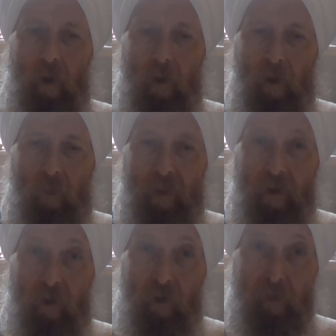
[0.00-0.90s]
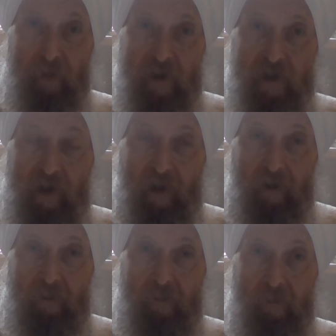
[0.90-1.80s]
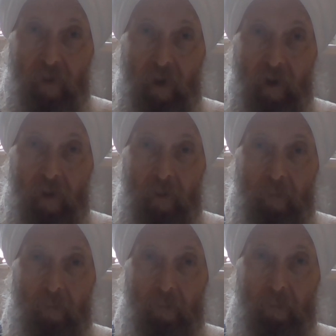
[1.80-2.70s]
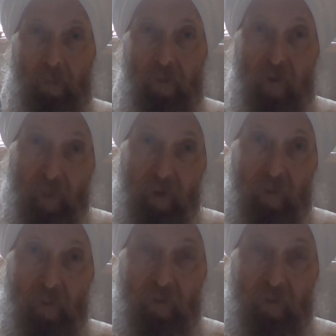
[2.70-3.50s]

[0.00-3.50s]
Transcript: What they don't appreciate, the problem,